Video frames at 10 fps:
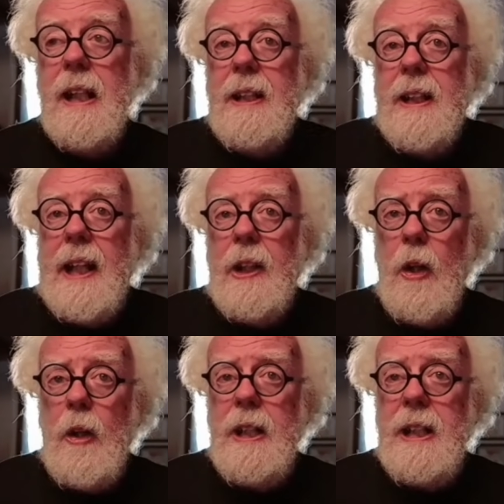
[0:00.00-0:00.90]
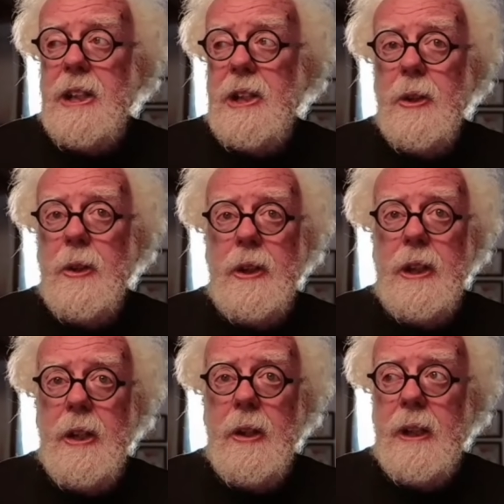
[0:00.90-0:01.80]
And then Laurie saw,
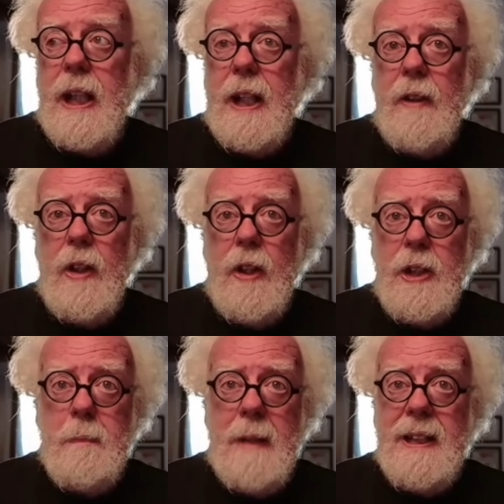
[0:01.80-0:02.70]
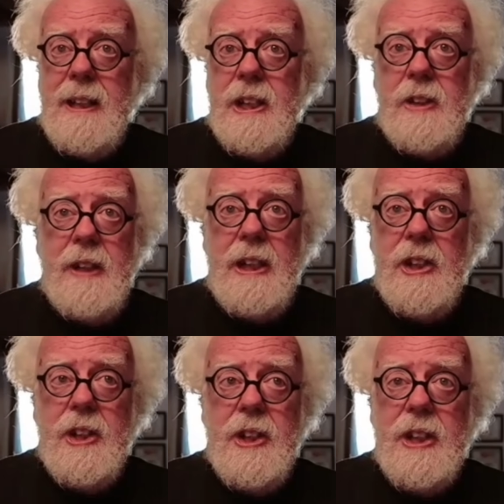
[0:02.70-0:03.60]
kind of large mantis
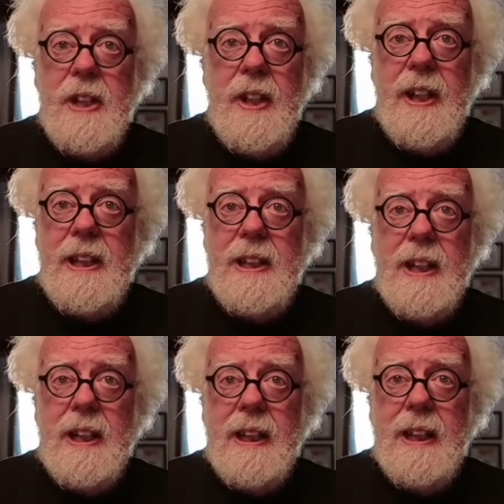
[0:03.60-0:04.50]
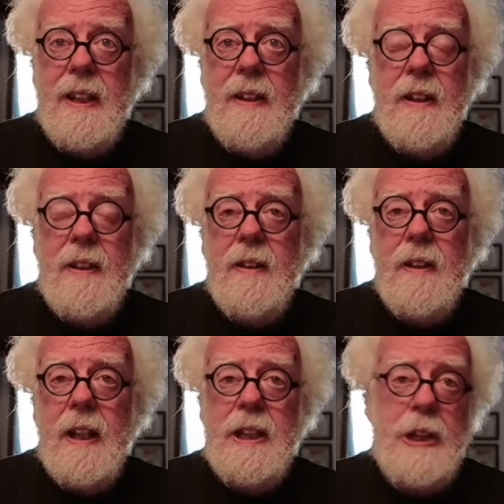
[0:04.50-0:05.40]
creatures and things like that. And
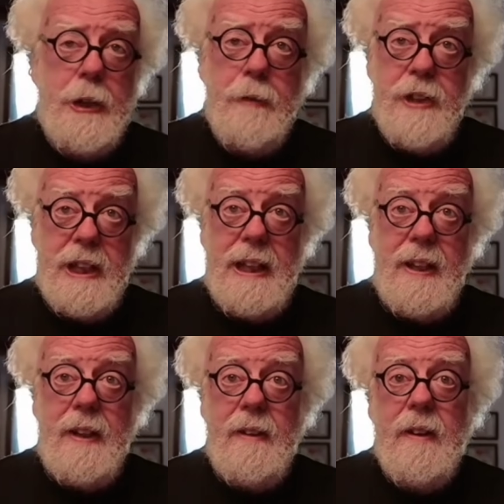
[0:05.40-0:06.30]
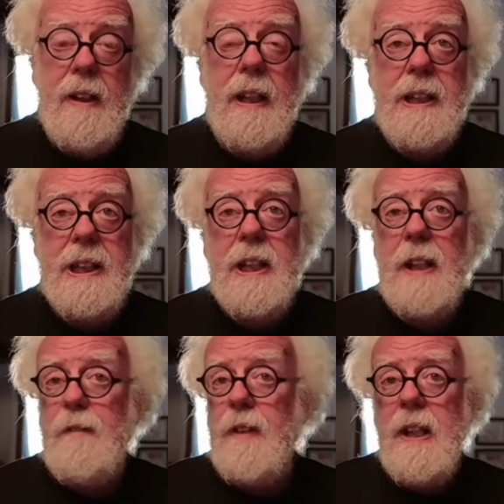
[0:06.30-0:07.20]
you've seen
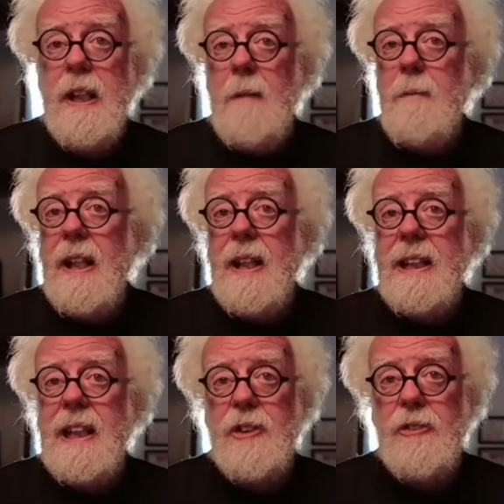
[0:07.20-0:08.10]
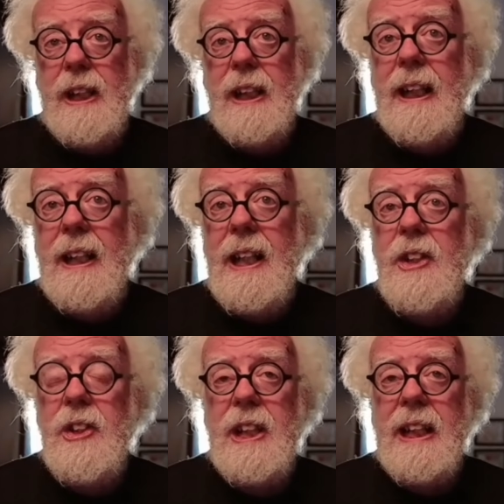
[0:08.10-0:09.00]
stuff. I mean, I think it's really an
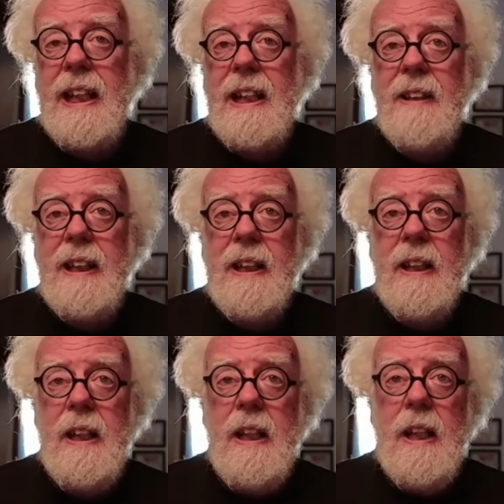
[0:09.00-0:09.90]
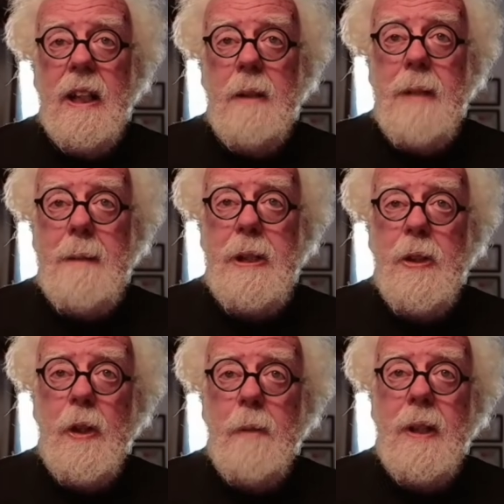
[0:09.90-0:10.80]
interesting area. Maybe
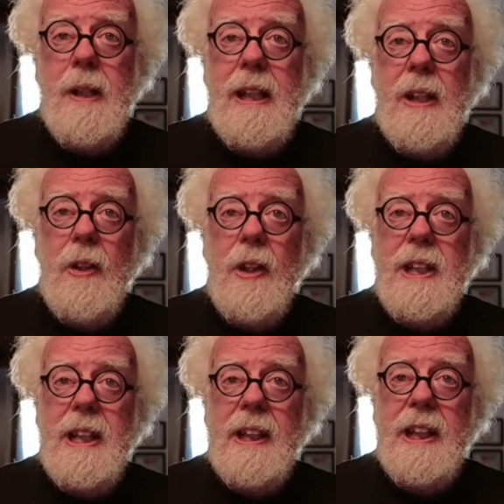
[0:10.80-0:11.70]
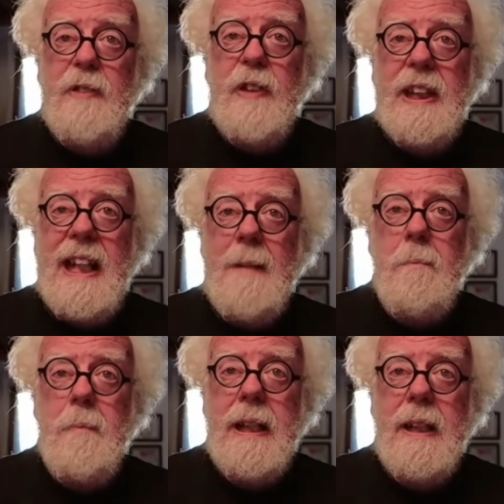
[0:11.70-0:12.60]
not on my holiday list for
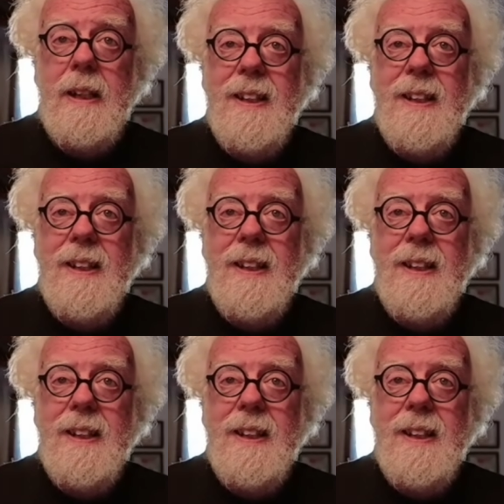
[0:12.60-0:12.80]
camping.